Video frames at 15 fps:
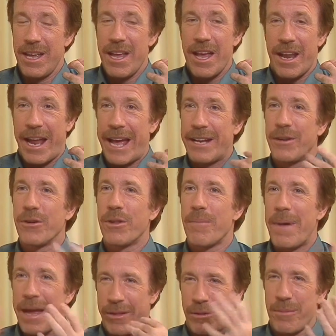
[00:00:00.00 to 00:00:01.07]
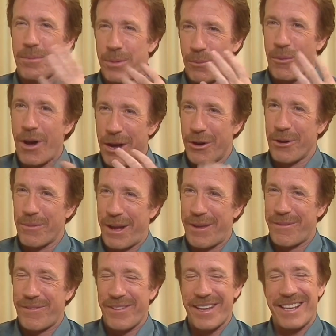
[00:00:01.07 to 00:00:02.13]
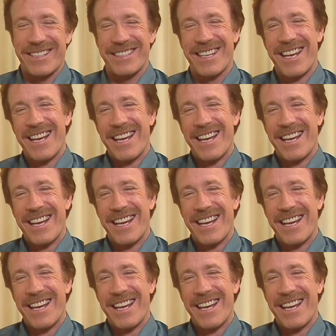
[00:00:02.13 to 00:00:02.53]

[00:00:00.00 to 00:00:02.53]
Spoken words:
And I had to go to the bathroom and put water on my face.